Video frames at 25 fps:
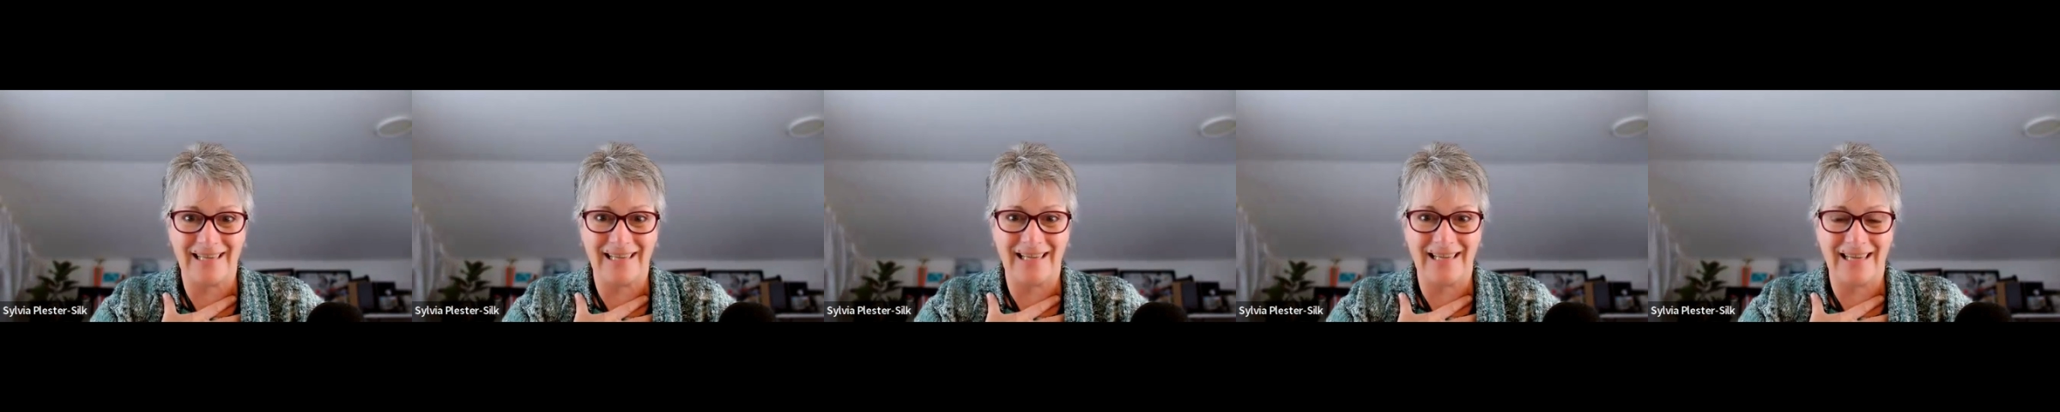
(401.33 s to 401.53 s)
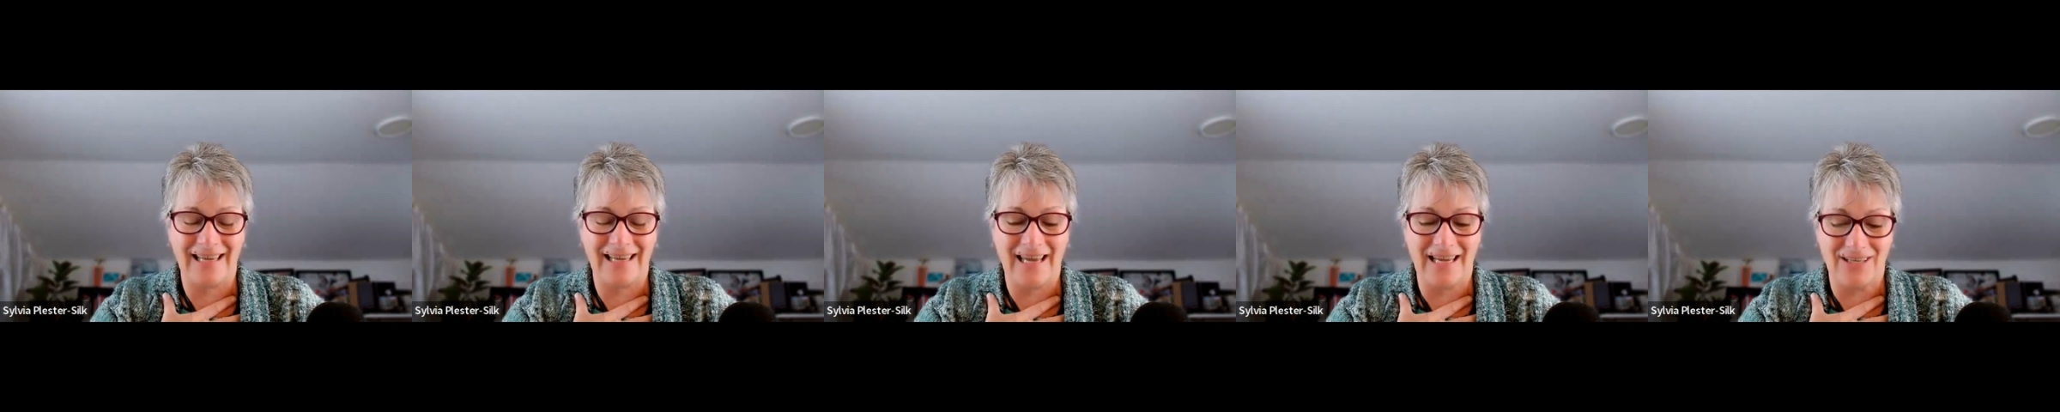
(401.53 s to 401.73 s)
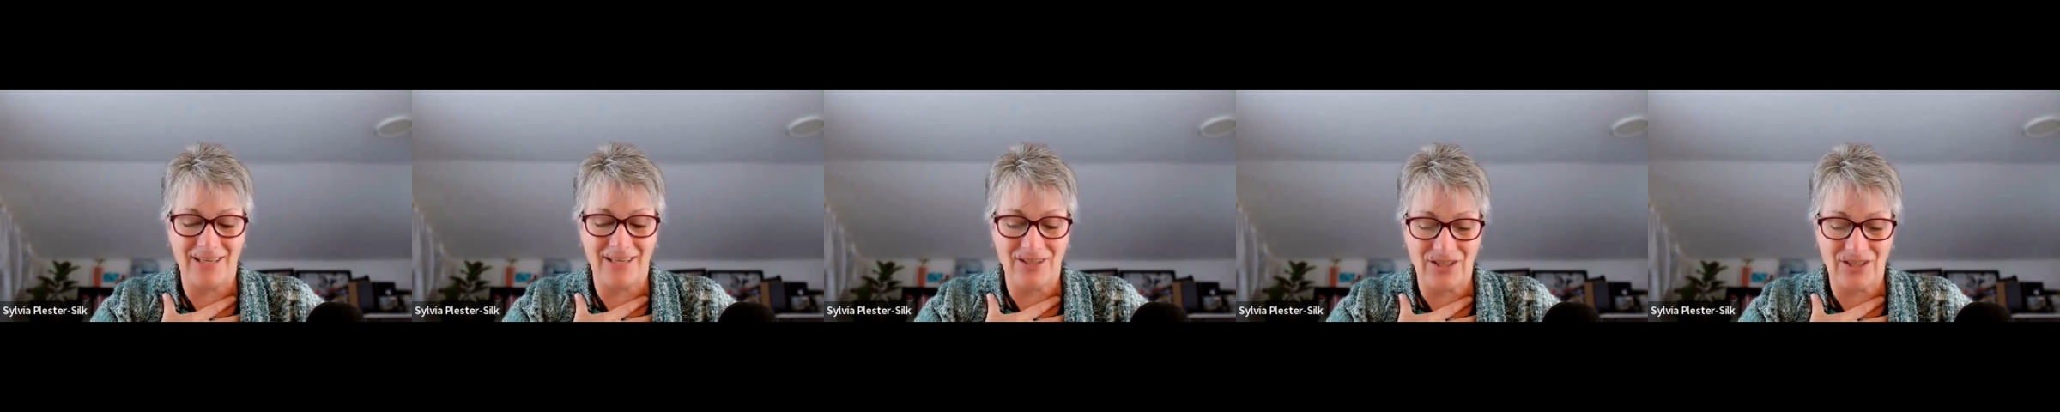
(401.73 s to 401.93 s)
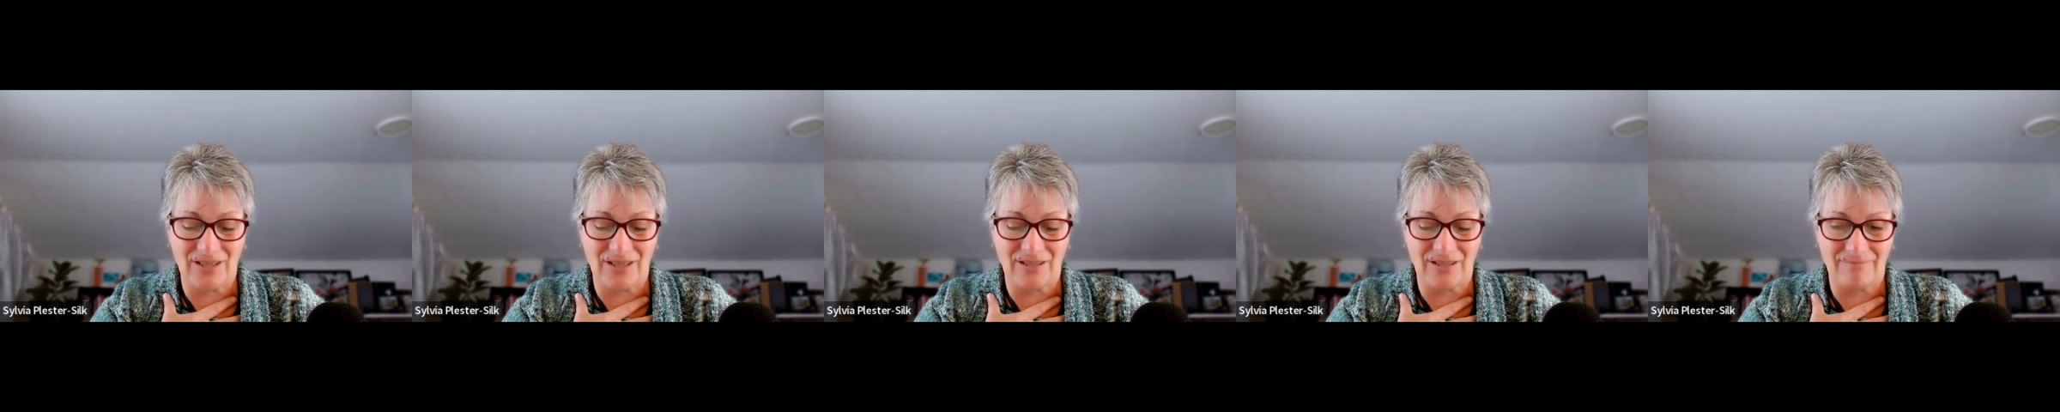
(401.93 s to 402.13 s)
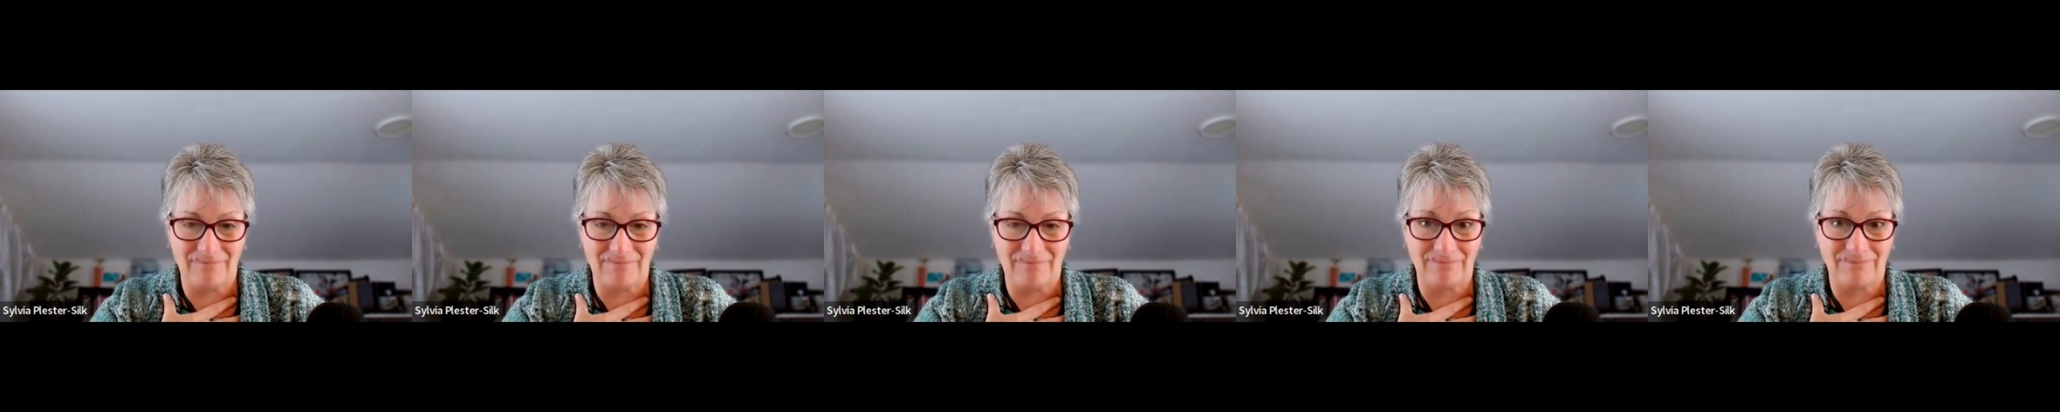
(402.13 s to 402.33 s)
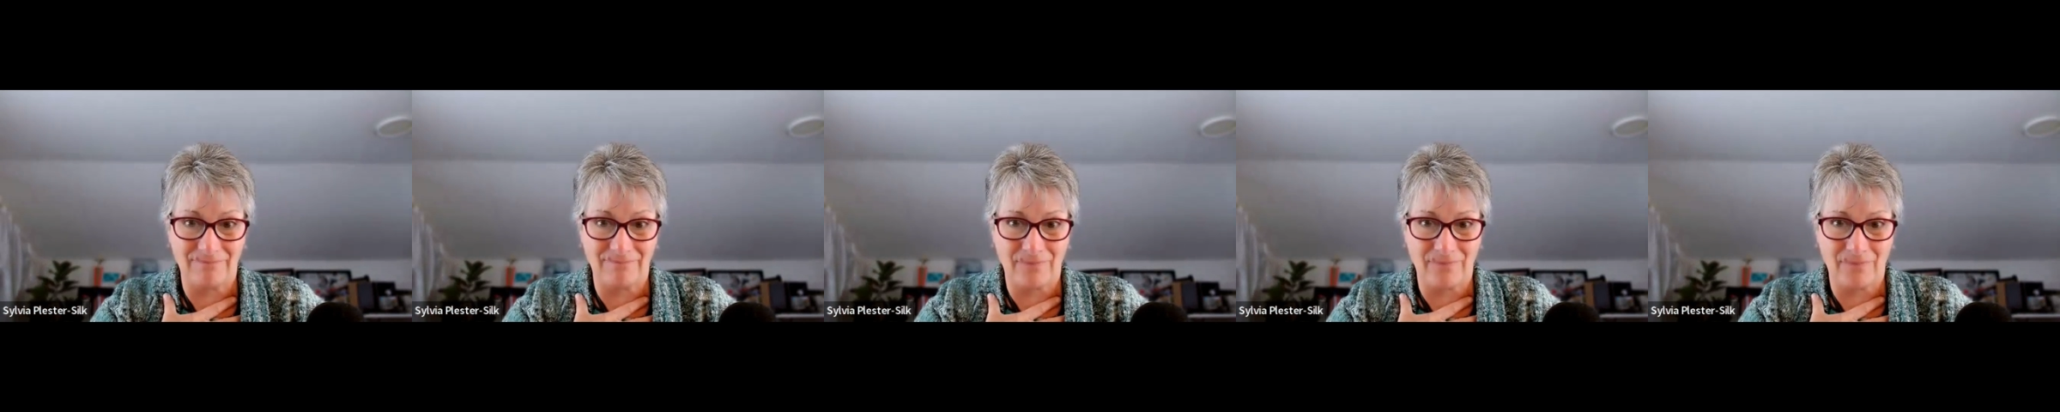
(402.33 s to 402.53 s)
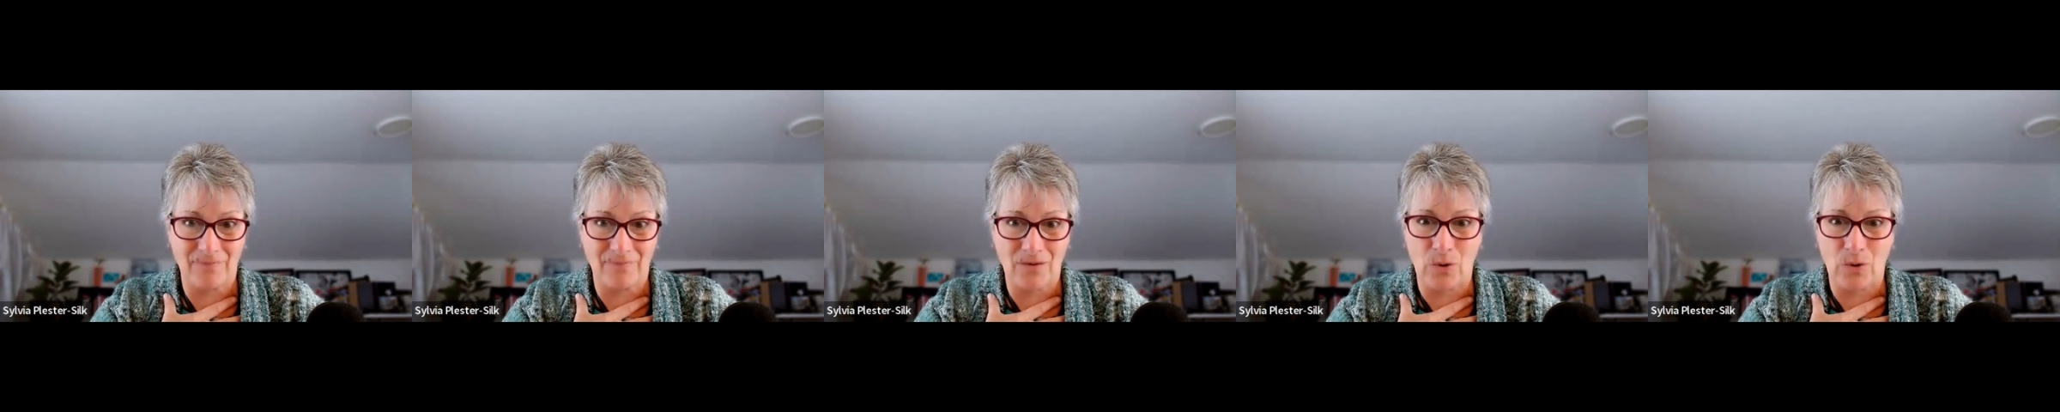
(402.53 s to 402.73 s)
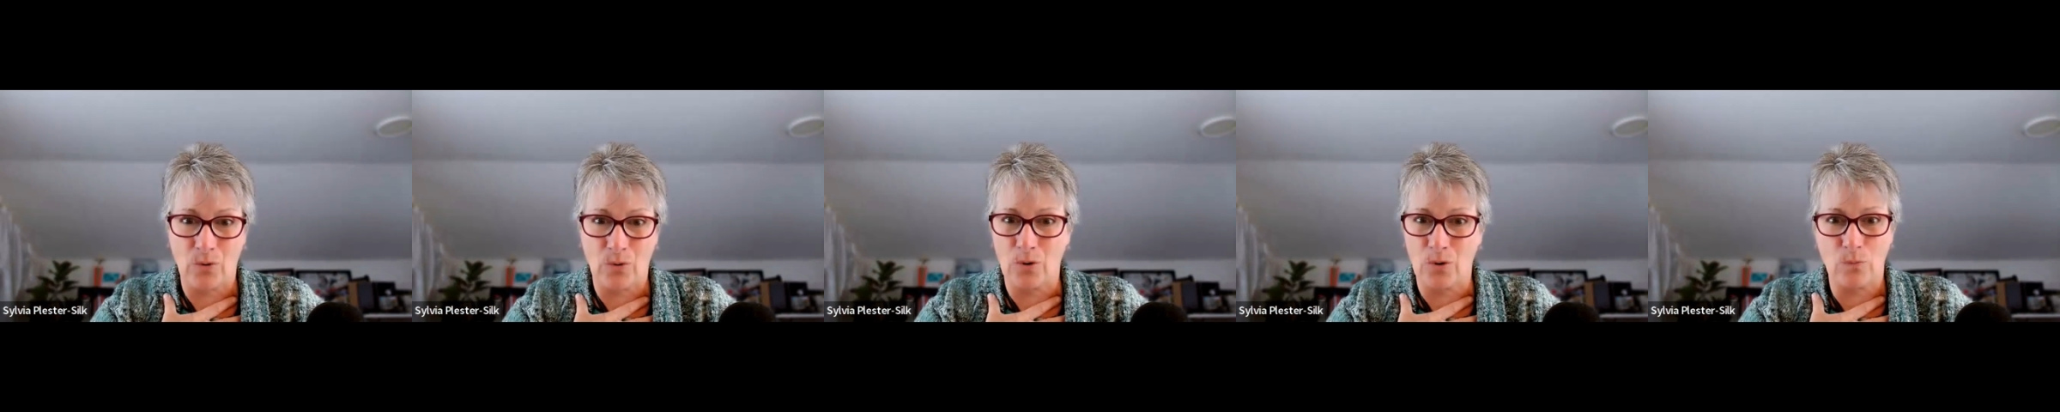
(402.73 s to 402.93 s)
engage in
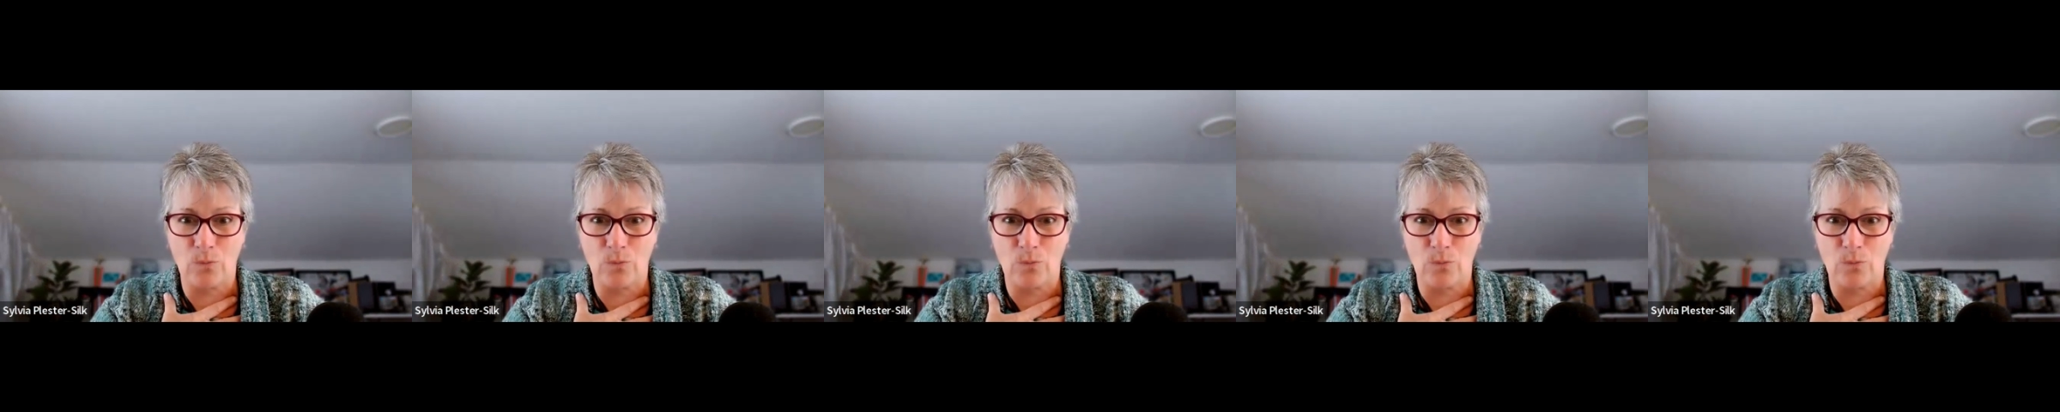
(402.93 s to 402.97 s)
or